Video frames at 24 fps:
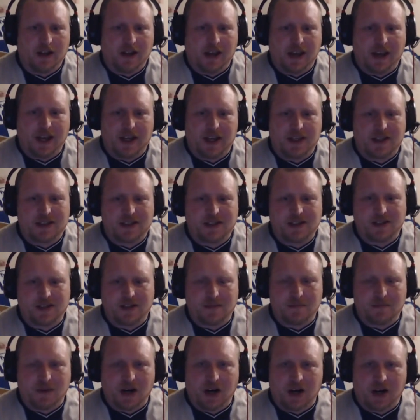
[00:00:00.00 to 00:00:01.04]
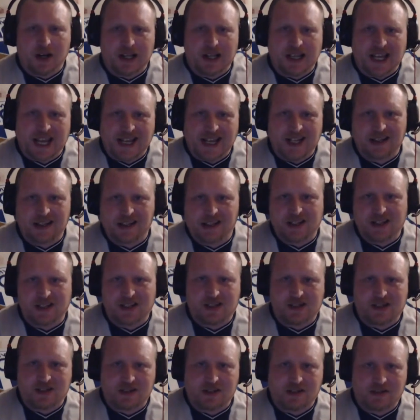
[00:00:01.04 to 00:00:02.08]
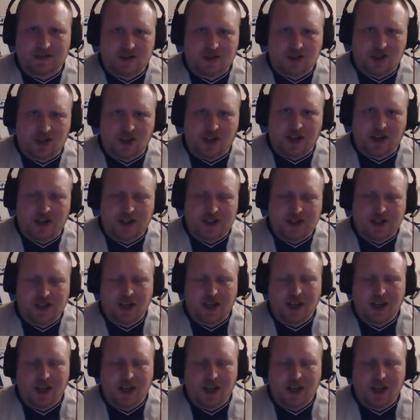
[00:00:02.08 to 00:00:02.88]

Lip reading: is my England shirt.